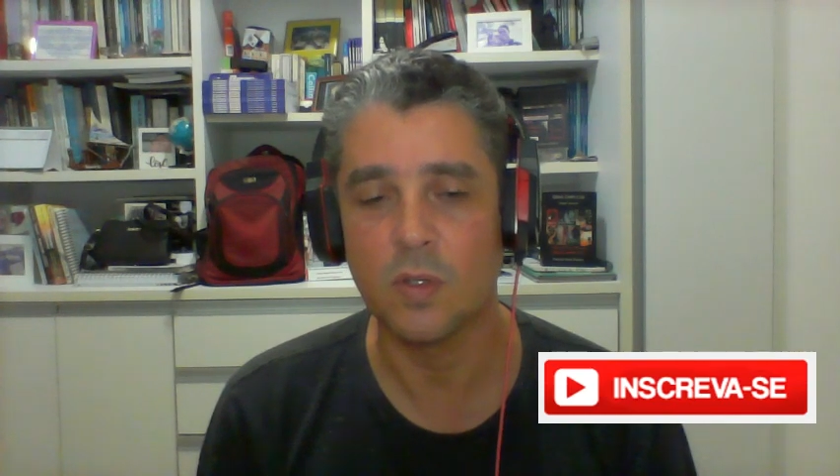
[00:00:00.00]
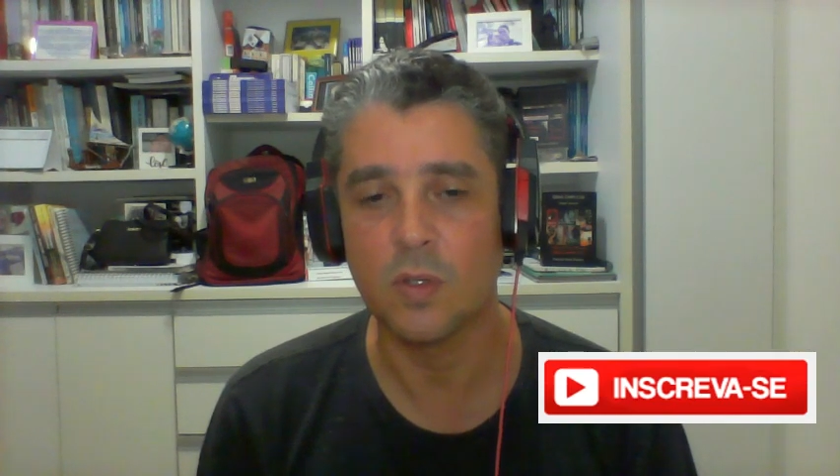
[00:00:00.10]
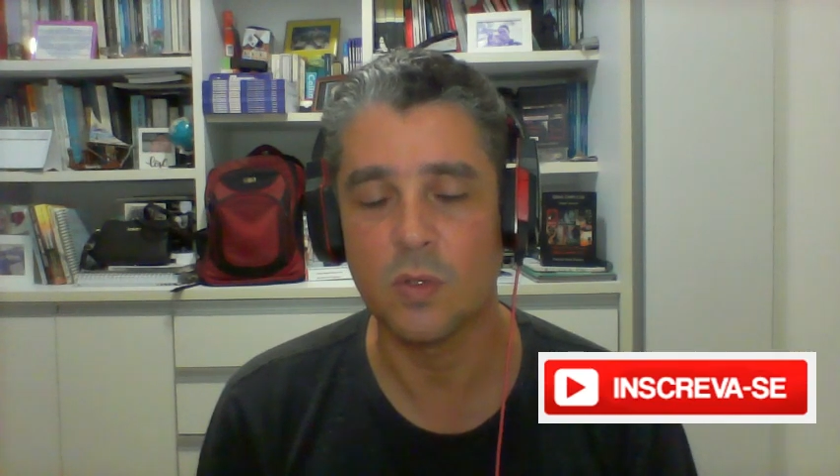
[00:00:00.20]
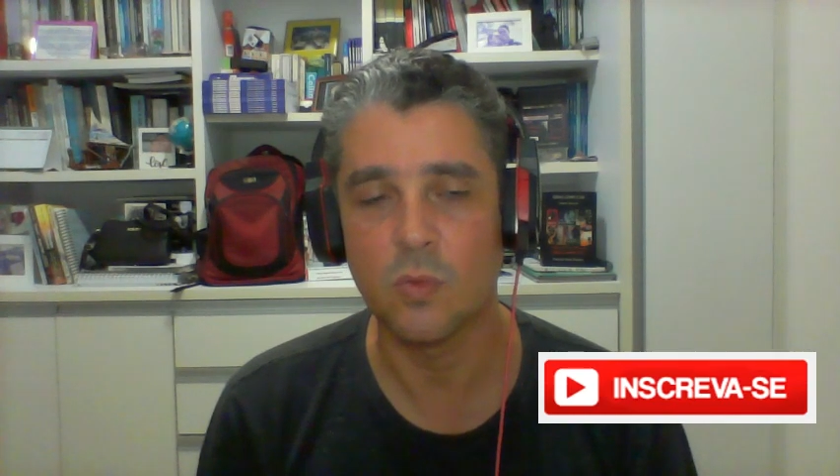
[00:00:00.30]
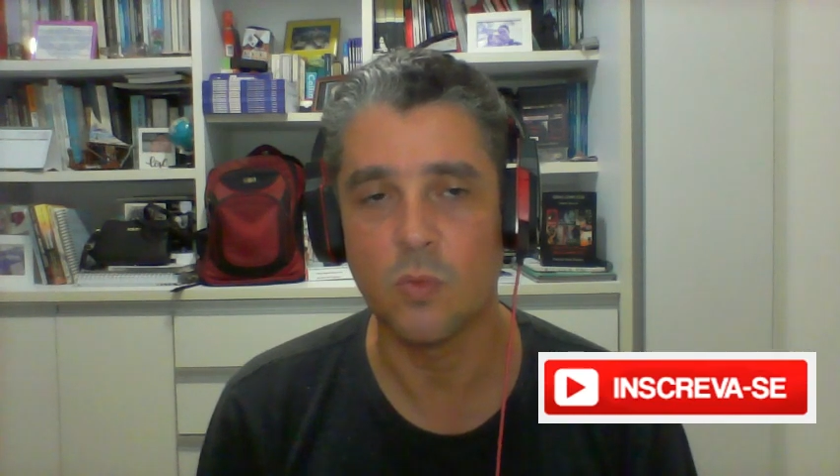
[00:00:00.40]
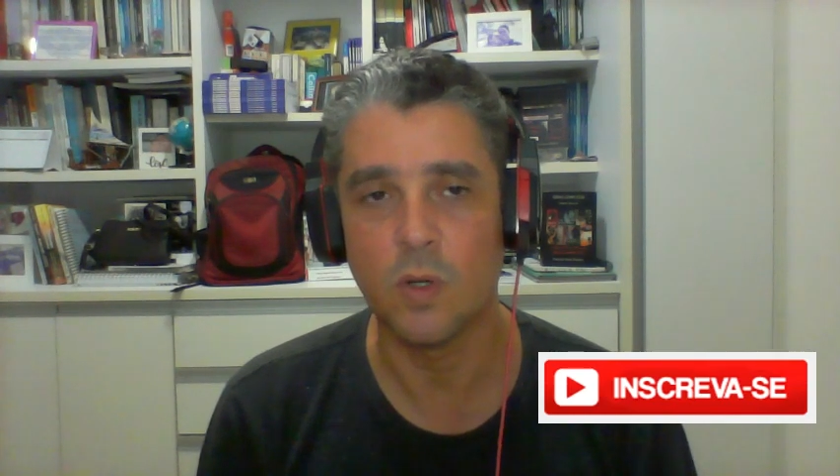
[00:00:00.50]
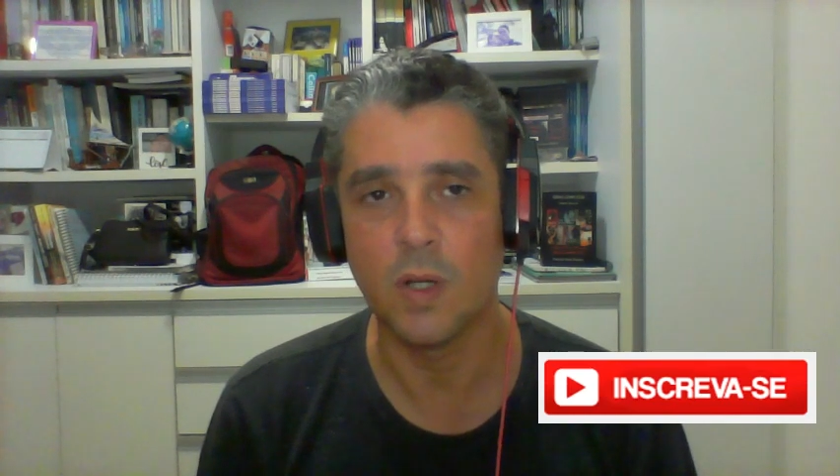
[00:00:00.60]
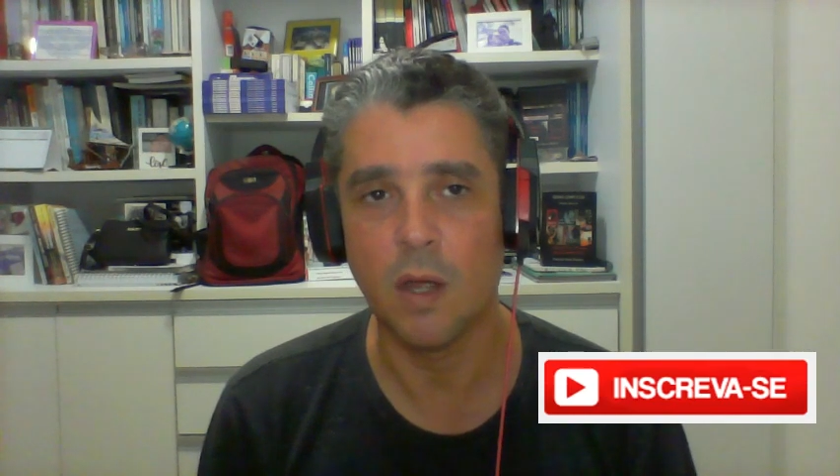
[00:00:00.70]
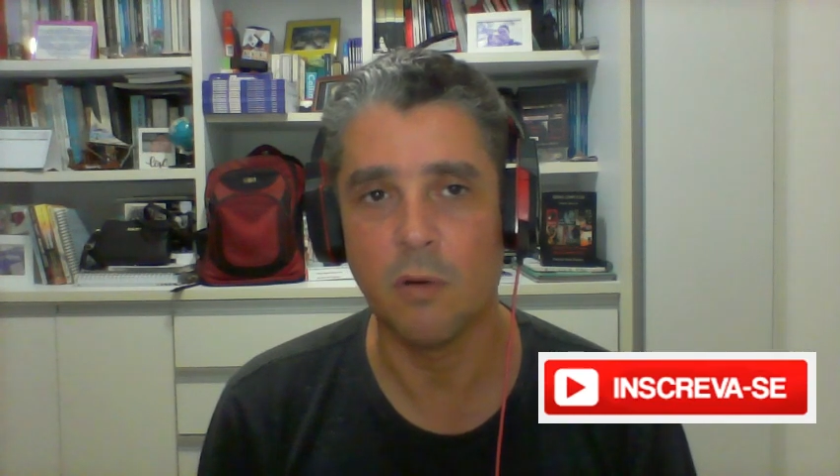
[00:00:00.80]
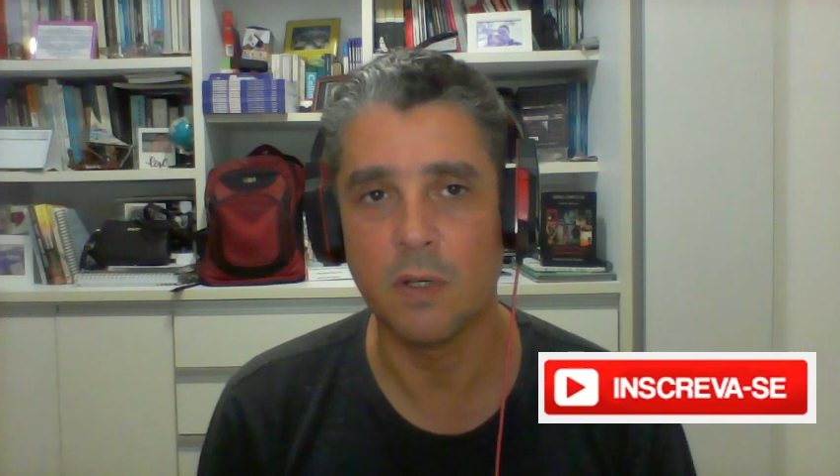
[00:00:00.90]
just 1
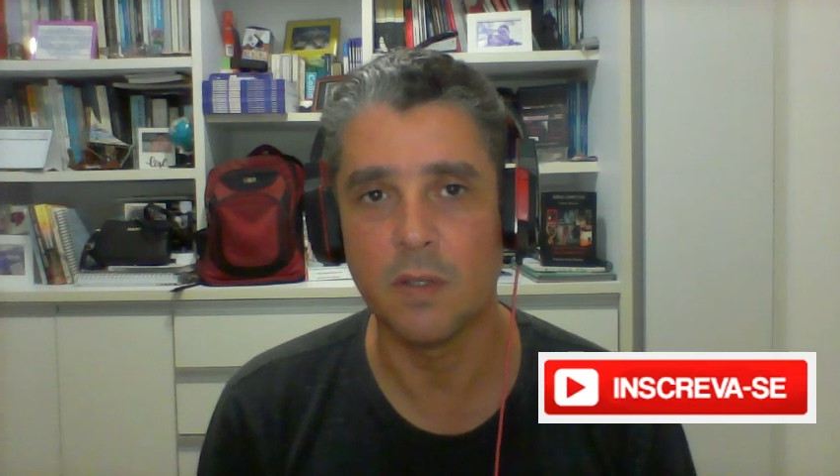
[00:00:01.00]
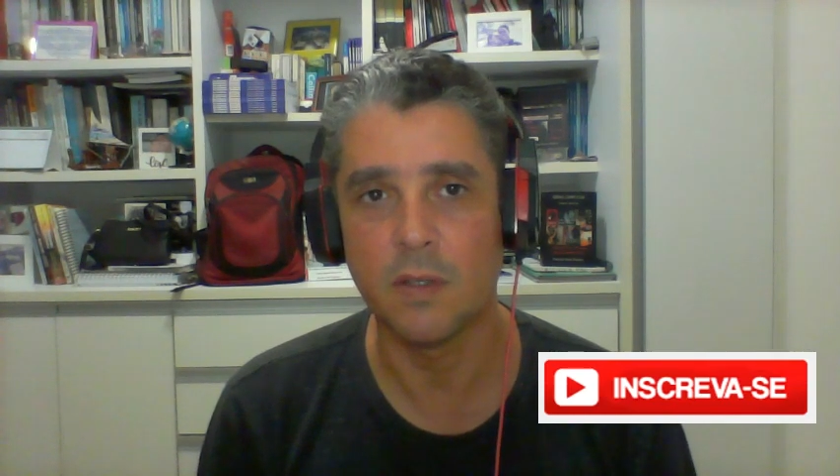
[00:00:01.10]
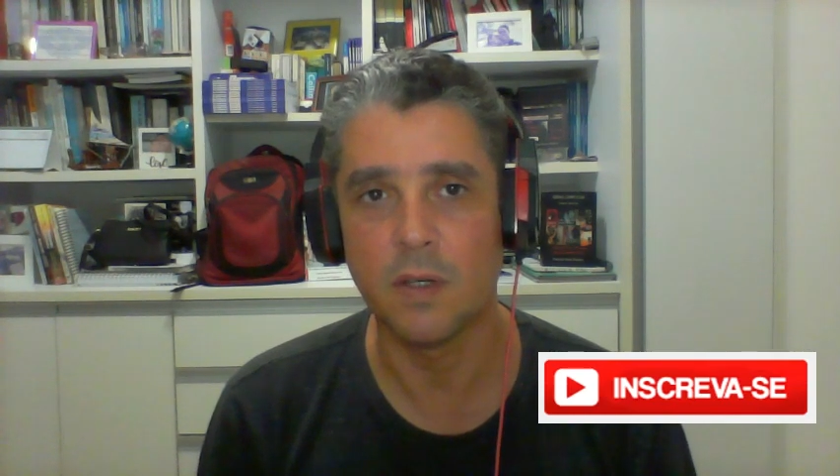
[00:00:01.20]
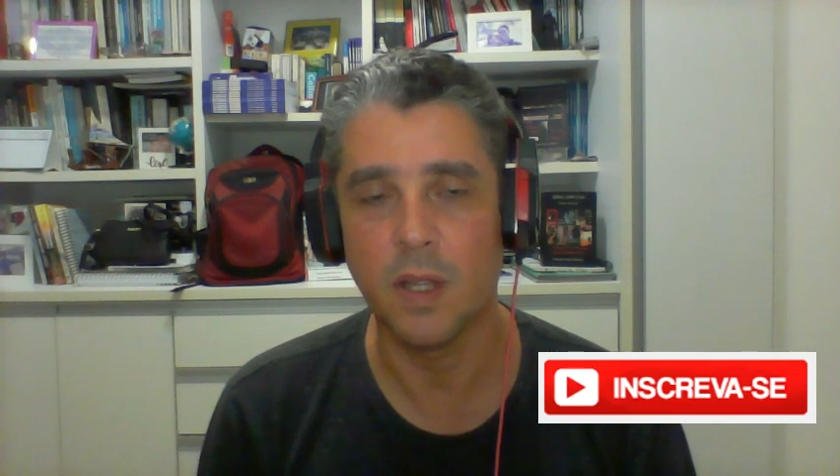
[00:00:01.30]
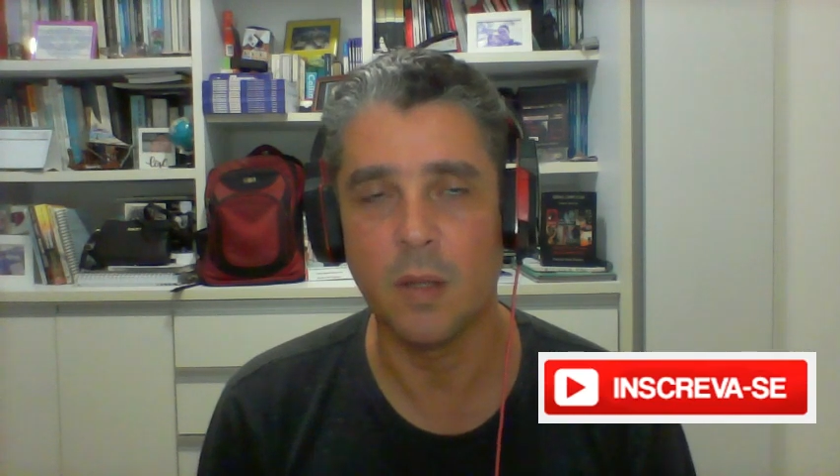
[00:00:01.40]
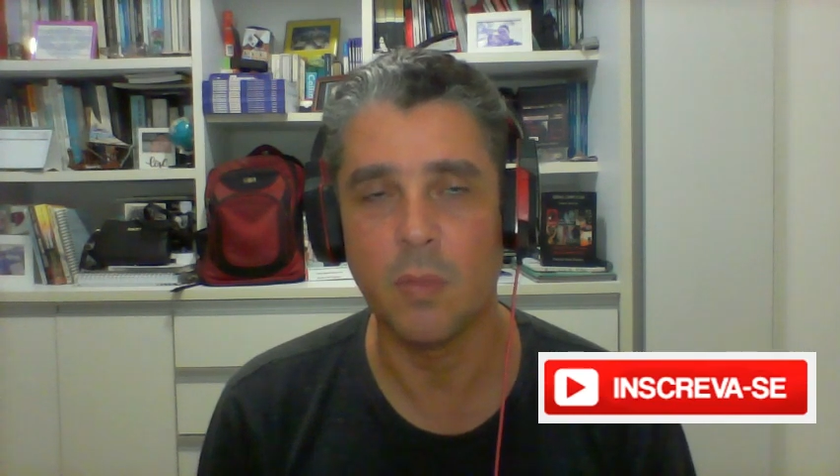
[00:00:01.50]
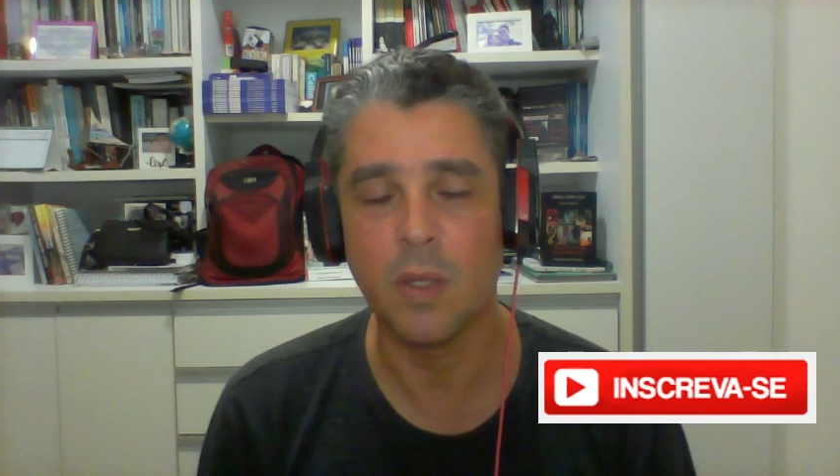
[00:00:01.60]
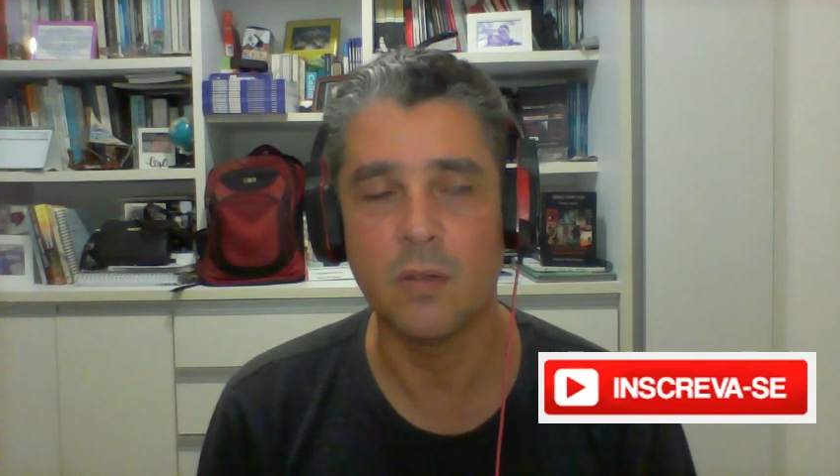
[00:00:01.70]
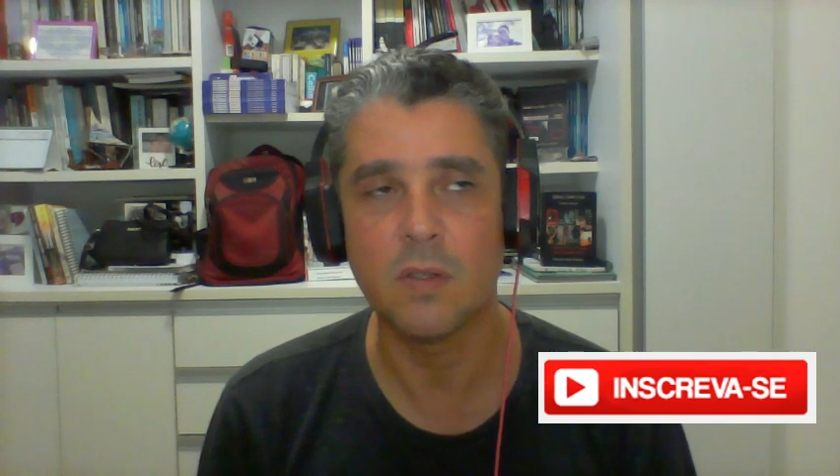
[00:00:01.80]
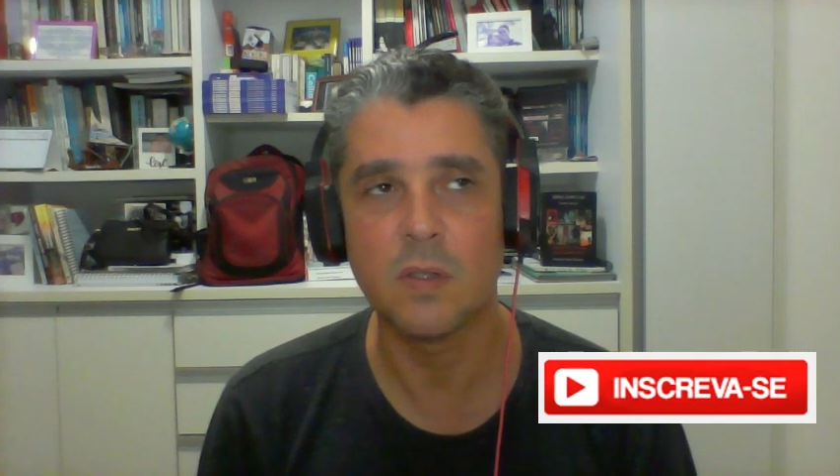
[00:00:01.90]
hour 38
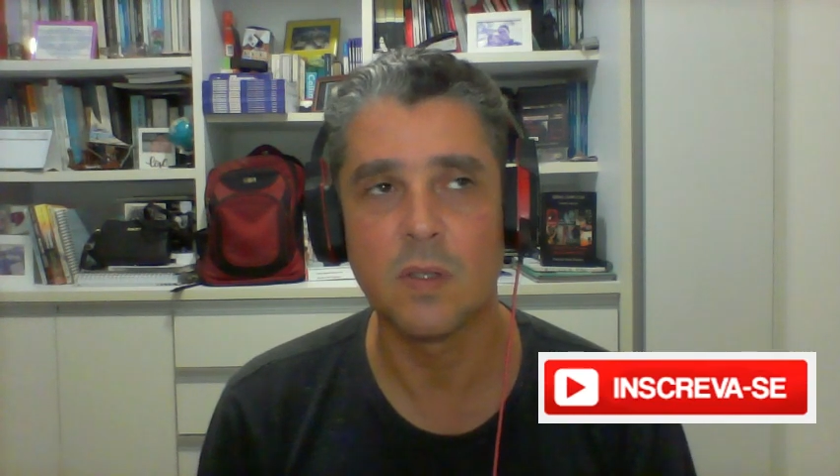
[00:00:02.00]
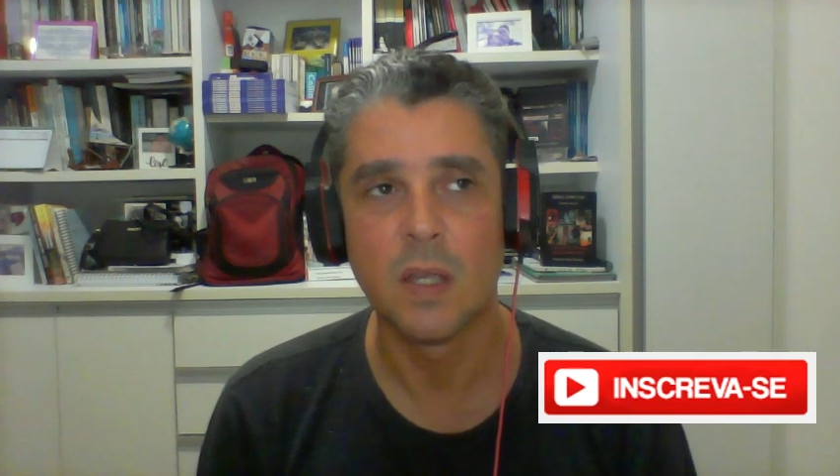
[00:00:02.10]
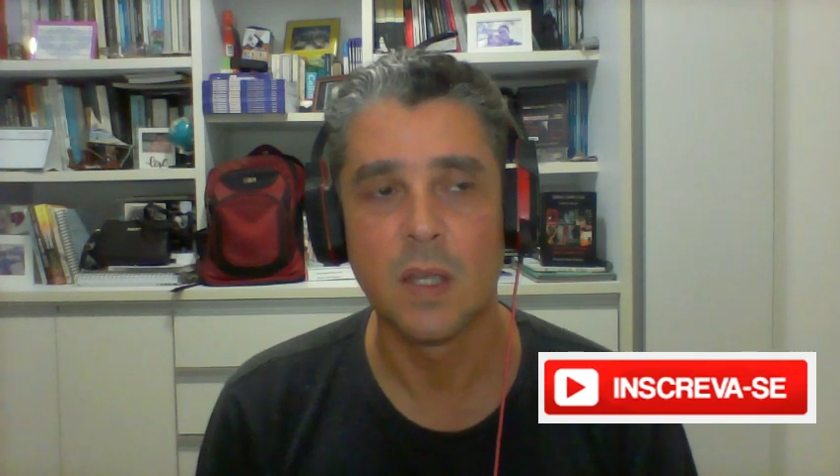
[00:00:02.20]
minutes,